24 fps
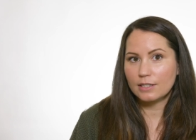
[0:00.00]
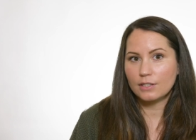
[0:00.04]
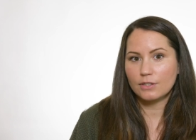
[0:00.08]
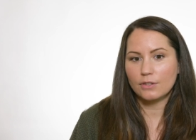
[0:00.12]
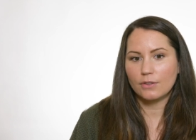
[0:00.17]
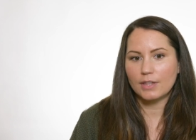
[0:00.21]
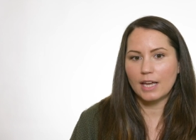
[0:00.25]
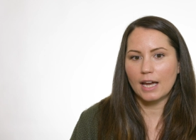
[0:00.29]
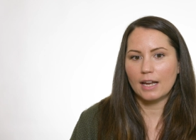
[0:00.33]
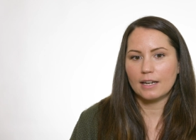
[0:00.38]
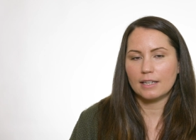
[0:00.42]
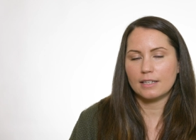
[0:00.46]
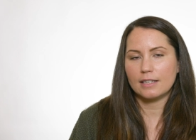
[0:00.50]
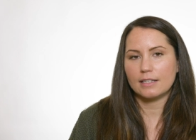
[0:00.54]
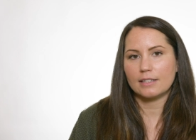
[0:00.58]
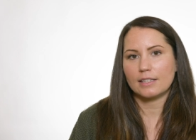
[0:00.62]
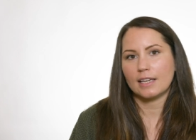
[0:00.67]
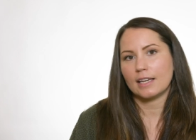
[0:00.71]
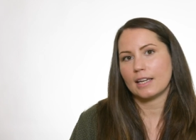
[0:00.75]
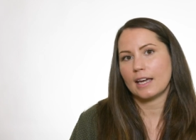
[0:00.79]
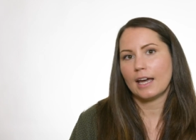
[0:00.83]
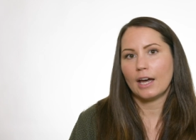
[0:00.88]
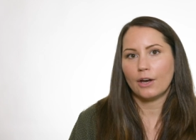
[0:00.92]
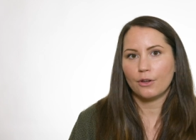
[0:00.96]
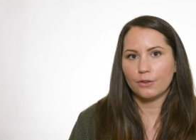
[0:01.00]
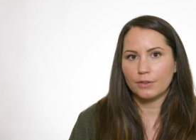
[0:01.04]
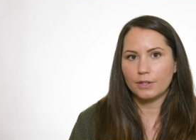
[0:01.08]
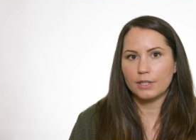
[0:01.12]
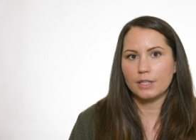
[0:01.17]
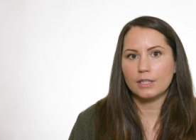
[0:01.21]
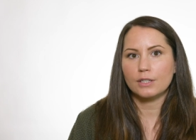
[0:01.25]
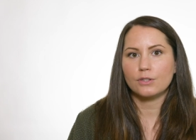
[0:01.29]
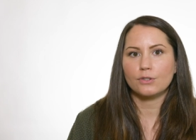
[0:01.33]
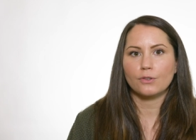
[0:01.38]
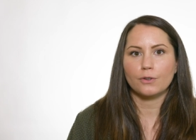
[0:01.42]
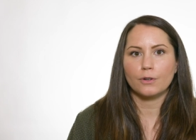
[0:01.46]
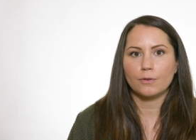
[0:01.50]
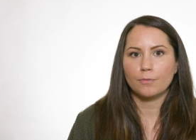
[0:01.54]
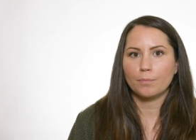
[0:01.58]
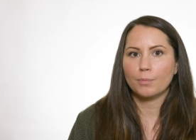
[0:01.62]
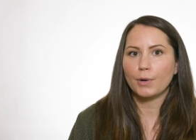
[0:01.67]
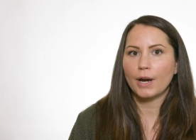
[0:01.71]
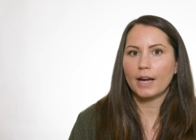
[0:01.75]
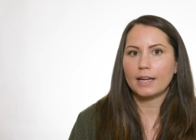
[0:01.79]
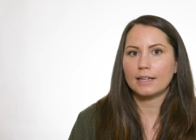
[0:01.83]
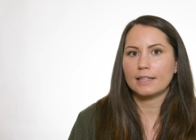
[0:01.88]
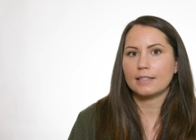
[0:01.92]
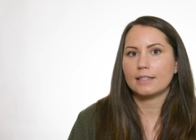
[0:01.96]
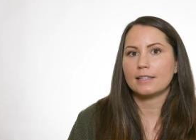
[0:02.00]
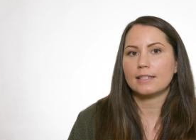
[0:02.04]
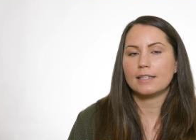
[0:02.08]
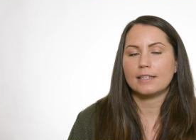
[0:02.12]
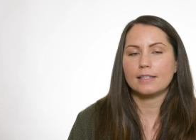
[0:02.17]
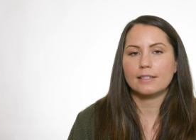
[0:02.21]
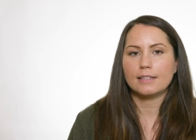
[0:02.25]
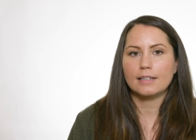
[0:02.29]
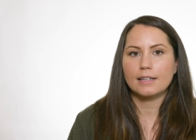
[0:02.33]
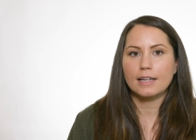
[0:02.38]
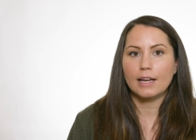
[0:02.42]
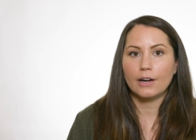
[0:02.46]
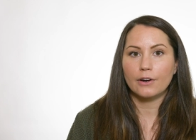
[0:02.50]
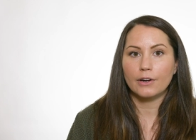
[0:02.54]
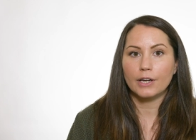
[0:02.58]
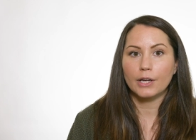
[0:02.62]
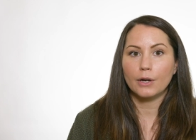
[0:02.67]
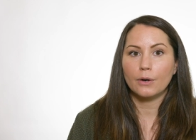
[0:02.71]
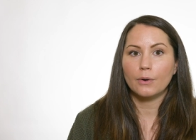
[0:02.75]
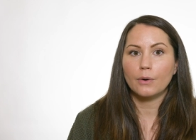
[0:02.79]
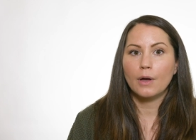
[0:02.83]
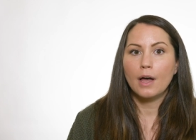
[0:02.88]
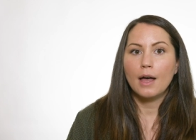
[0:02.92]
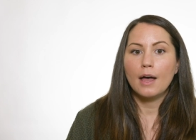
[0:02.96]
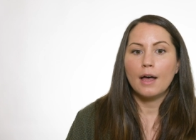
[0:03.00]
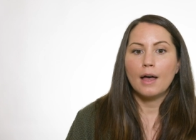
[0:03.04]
So that is like a healthy sort of pregnancy scenario.